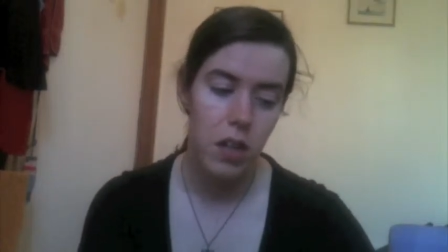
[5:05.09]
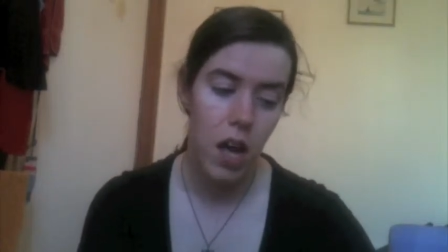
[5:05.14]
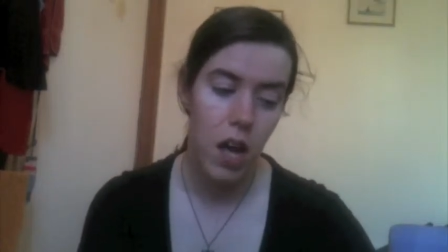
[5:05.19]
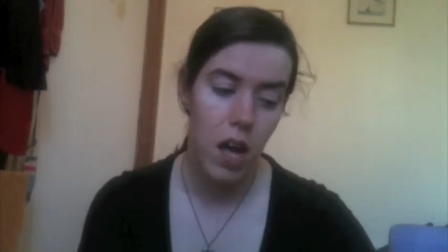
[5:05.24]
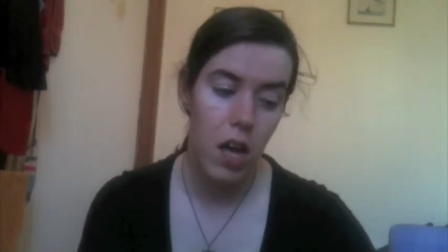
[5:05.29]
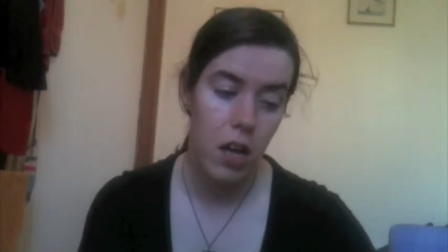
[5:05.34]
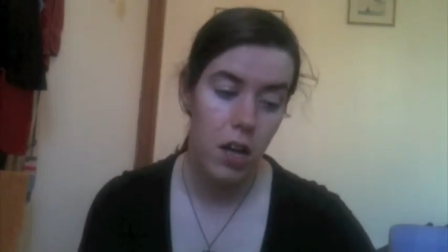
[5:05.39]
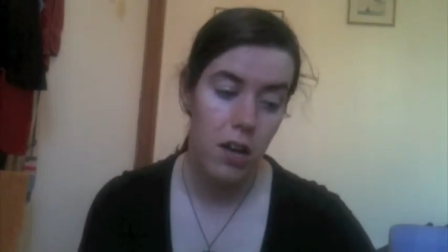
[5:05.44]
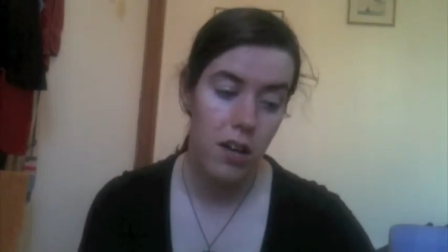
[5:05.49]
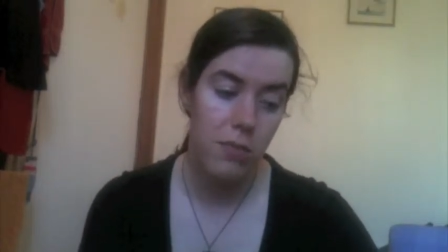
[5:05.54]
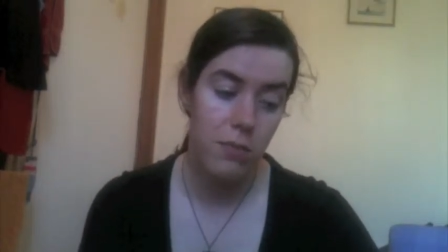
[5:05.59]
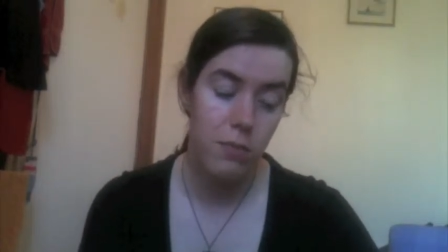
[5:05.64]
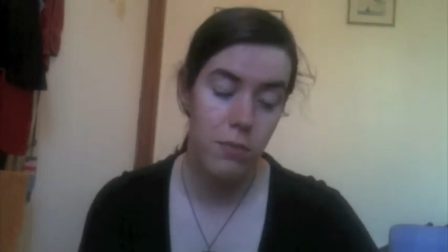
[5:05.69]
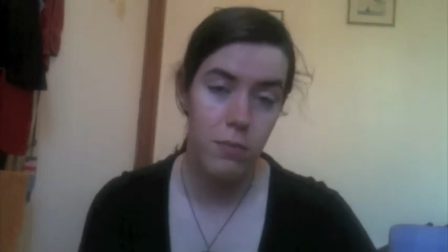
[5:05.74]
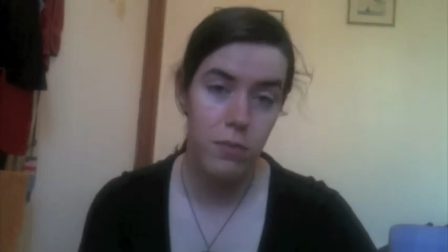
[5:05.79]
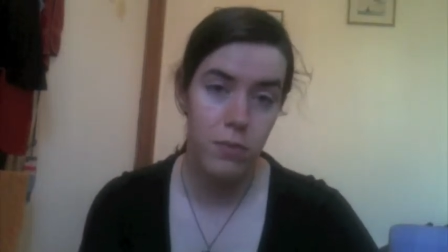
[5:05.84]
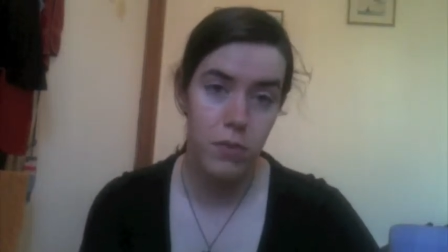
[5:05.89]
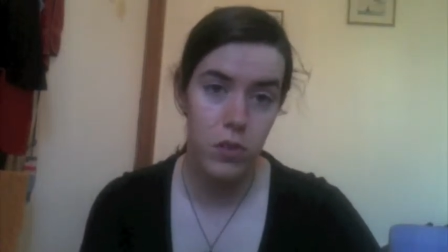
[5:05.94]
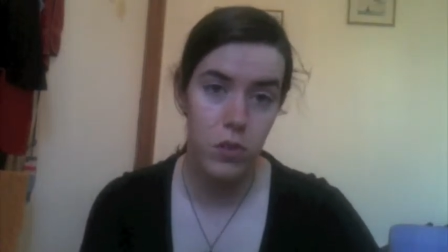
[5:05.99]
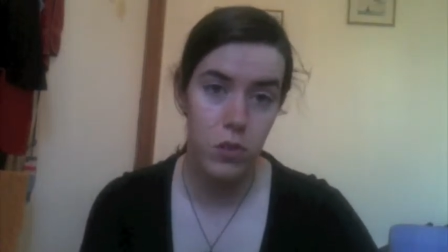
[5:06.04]

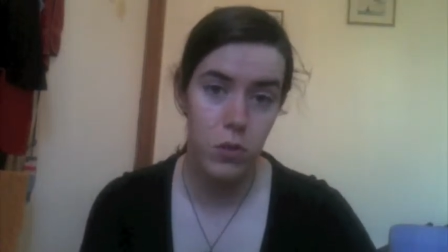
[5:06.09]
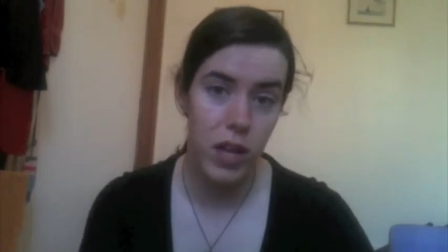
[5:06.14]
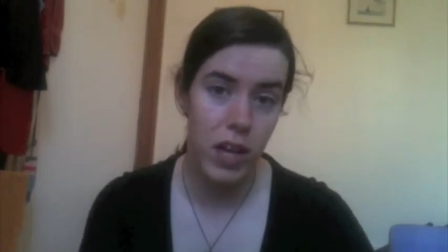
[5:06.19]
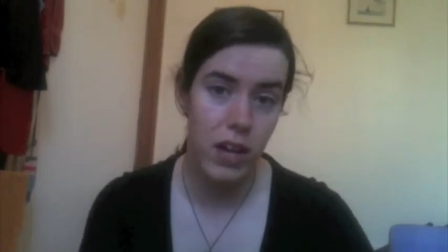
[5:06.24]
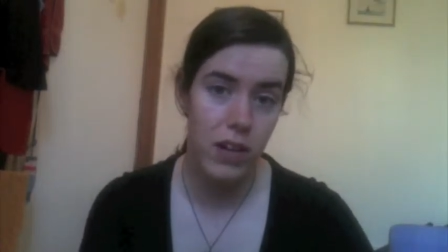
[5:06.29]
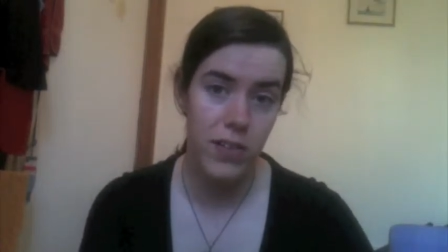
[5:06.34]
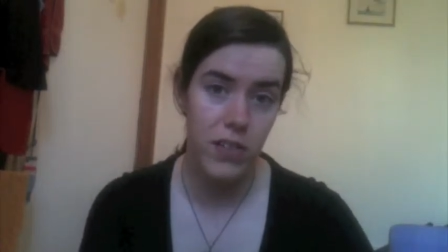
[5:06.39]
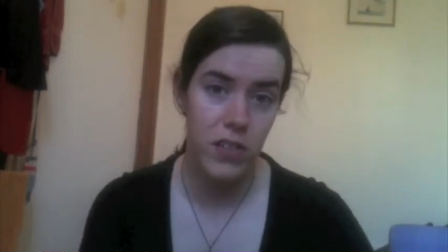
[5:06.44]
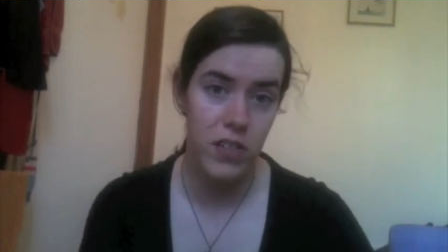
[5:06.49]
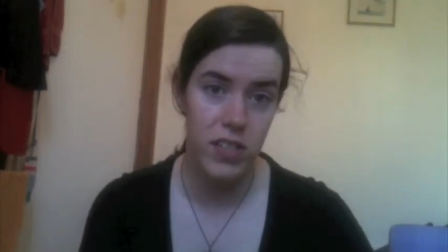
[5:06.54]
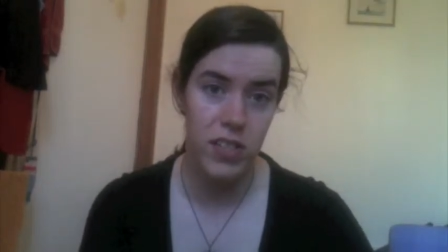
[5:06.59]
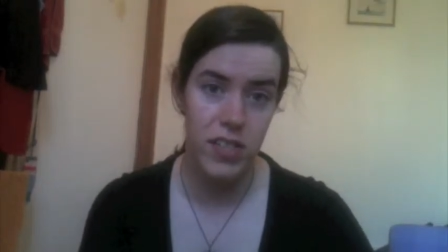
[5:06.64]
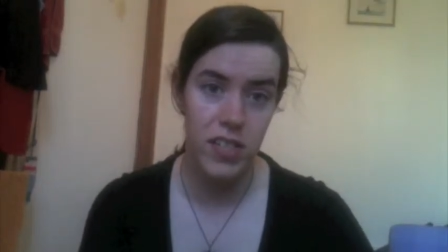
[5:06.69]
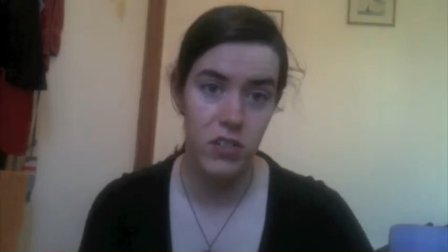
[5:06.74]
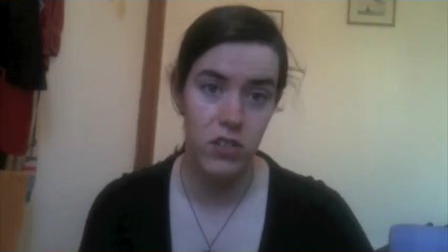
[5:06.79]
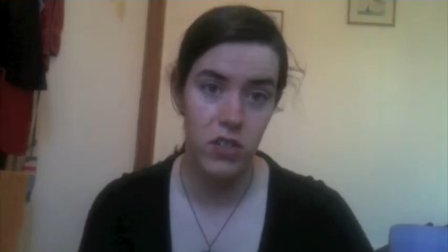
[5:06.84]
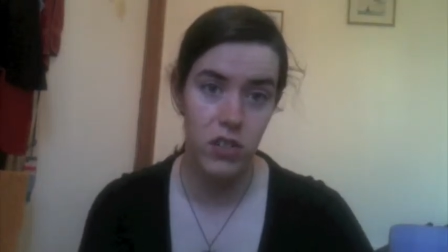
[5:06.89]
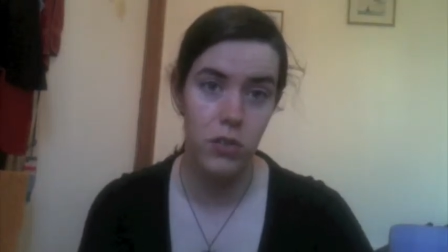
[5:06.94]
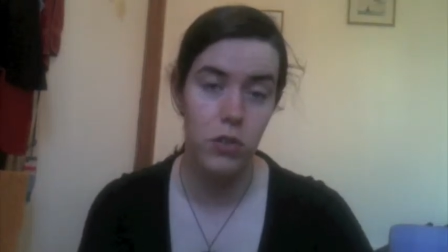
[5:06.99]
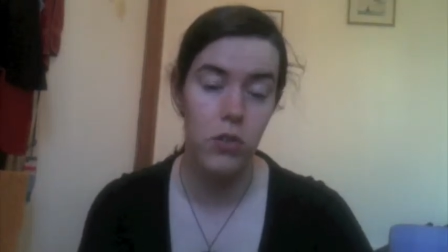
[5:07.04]
Um, so now she's
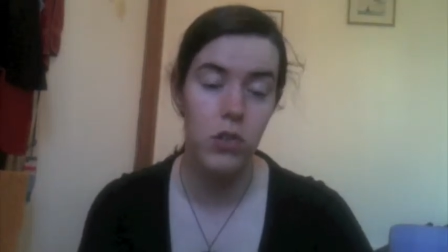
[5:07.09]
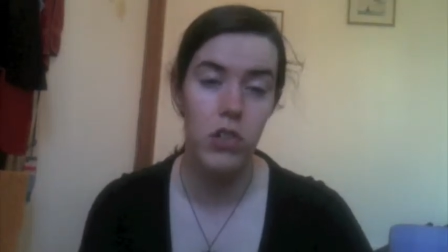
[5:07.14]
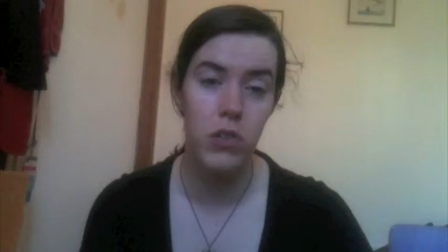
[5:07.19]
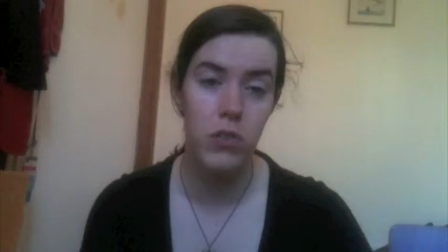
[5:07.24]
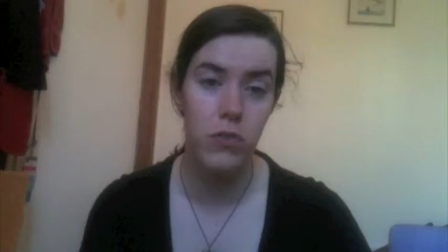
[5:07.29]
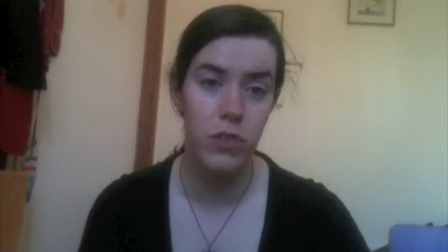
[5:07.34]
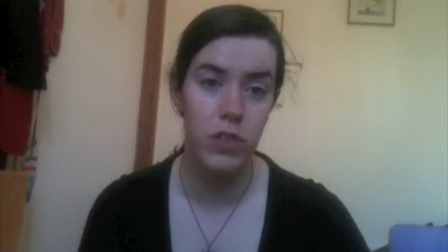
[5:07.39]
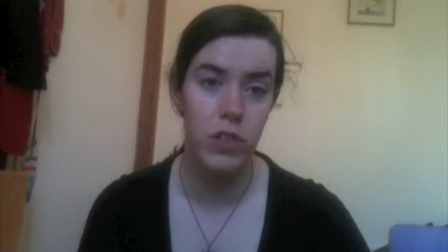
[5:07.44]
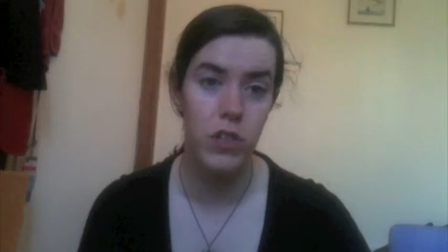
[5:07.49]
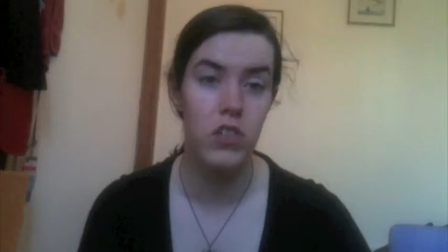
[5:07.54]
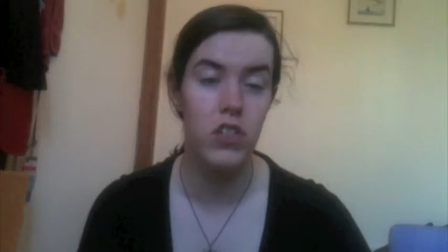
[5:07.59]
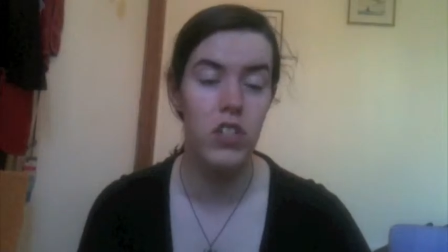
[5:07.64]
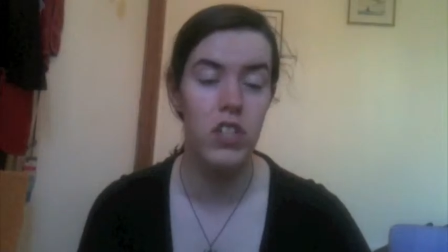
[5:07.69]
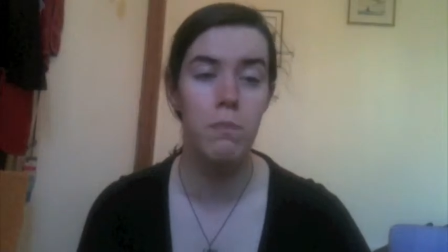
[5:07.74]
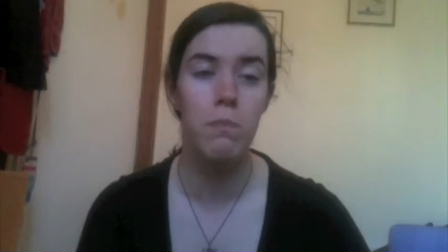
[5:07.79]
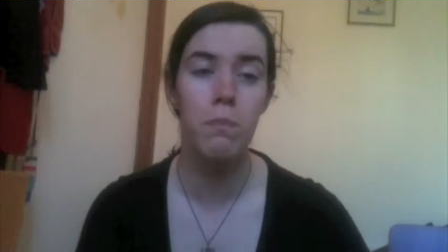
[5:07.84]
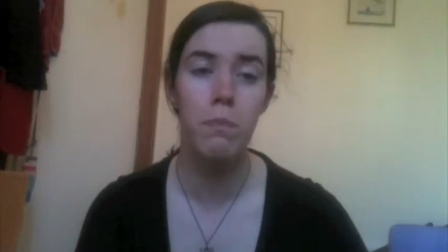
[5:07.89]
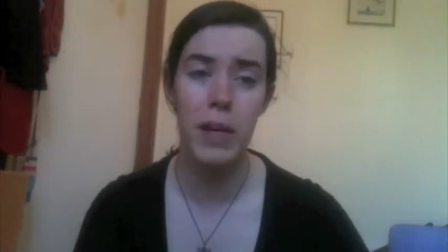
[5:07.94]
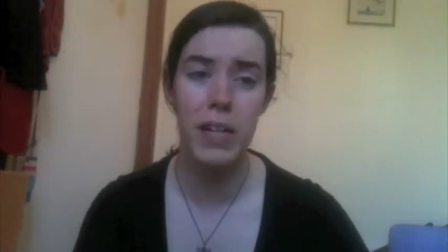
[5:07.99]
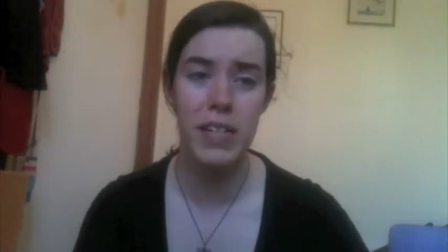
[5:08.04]
essentially an orphan. She's
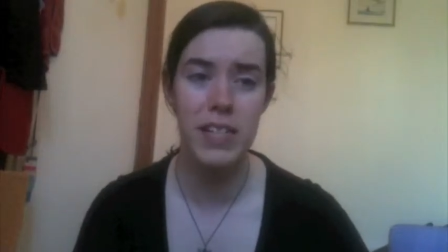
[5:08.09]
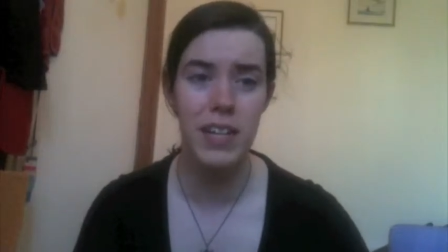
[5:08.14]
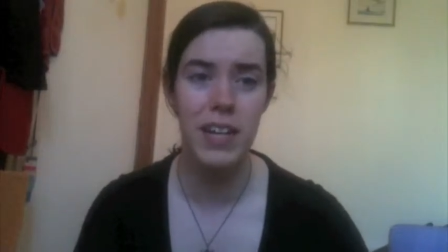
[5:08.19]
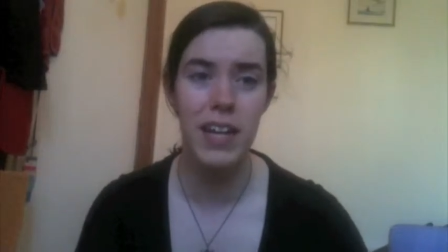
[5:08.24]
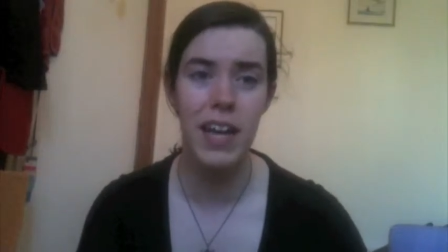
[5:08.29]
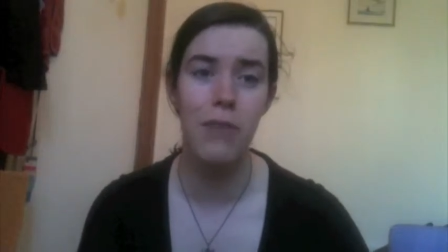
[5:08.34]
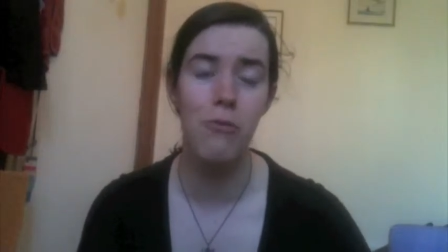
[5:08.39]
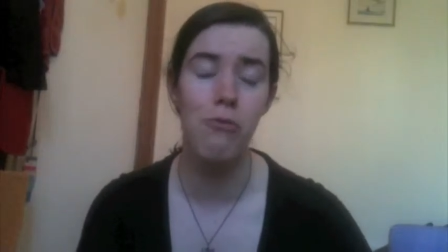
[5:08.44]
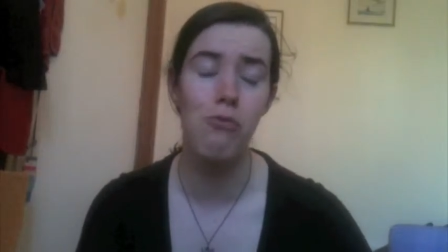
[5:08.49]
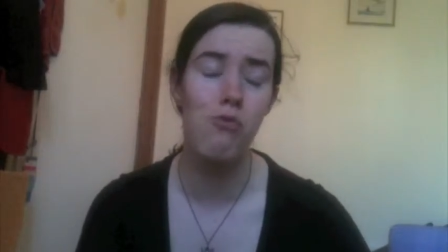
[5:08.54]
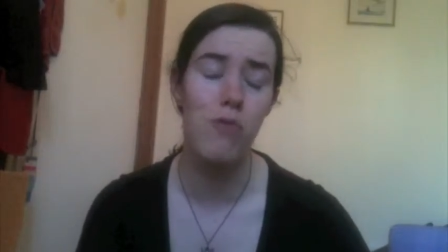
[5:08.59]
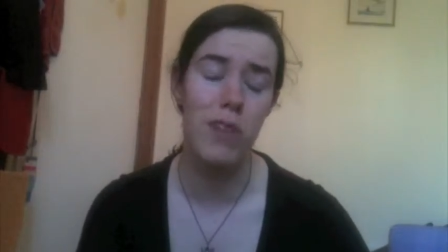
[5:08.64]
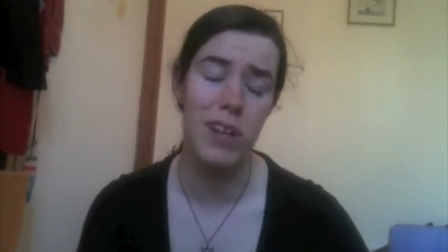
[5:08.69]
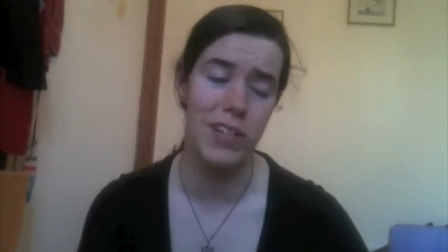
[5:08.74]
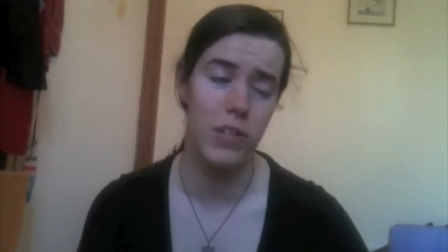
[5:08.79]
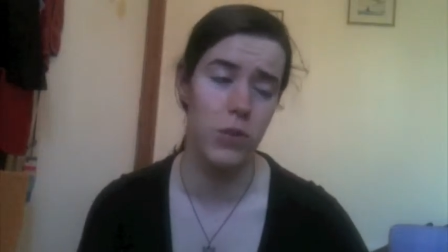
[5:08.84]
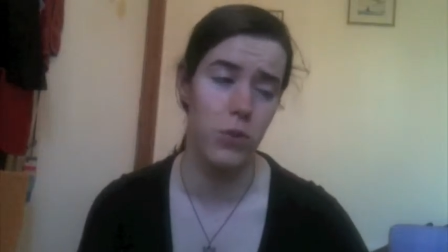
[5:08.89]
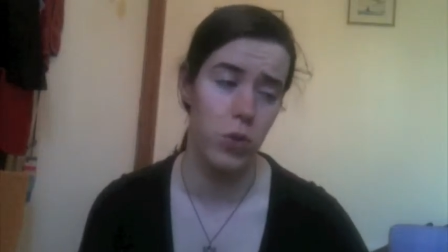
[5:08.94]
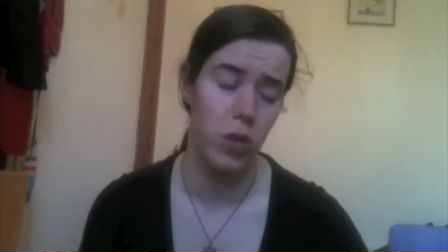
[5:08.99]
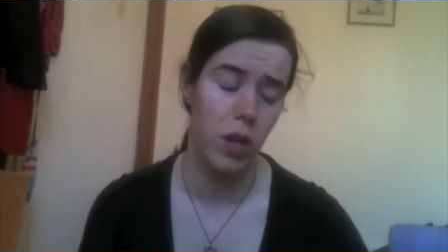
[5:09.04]
basically had a really
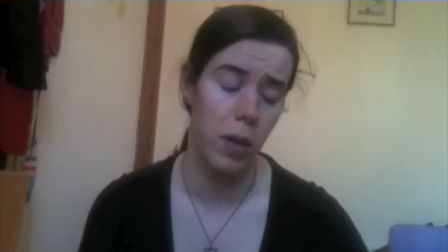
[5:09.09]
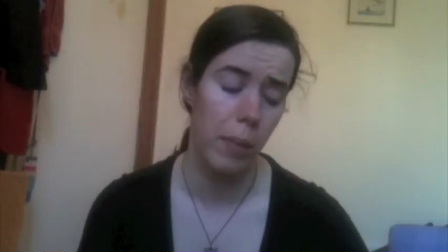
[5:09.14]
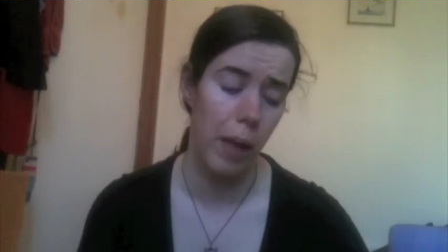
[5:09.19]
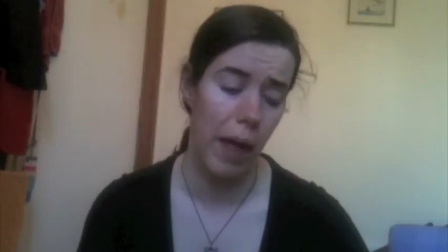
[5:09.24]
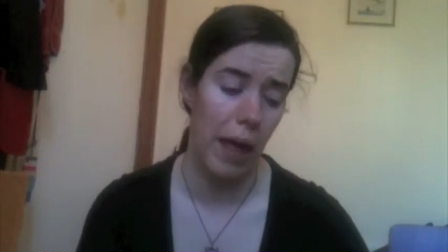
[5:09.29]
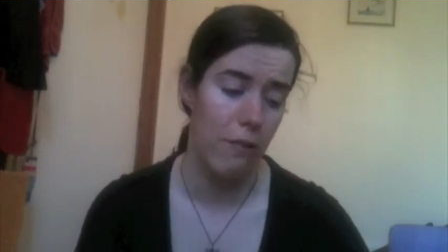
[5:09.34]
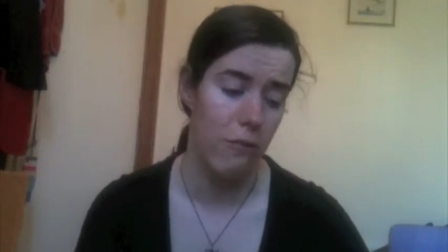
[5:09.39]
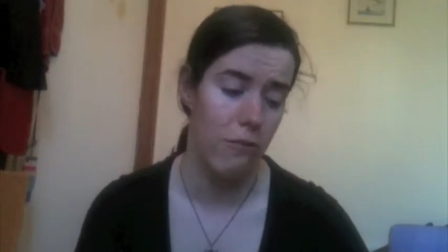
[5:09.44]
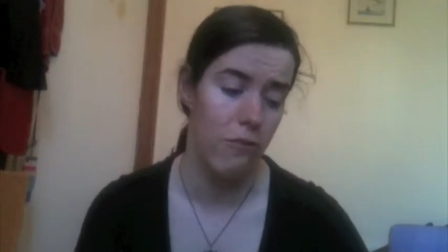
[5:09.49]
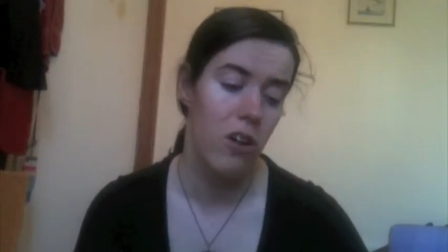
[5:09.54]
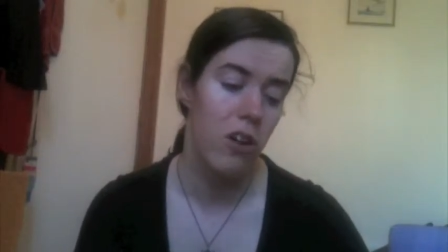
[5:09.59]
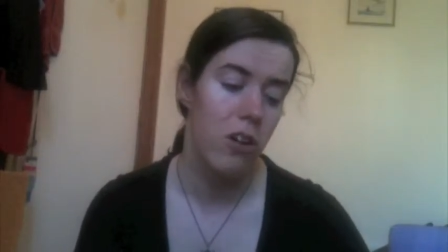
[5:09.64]
screwed up life.